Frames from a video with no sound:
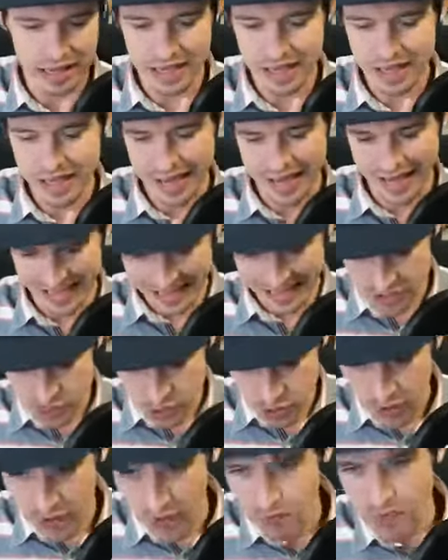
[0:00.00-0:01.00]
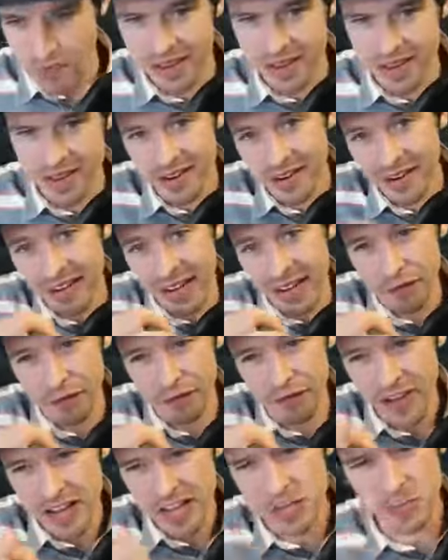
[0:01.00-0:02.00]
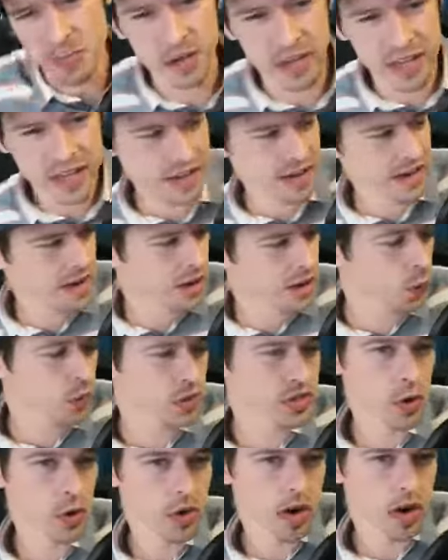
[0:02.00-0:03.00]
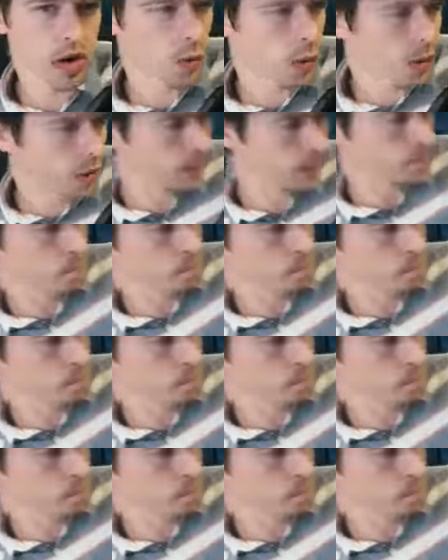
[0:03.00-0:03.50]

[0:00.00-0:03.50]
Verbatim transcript: Got Instagram here. Got Facebook here. What's going on, world?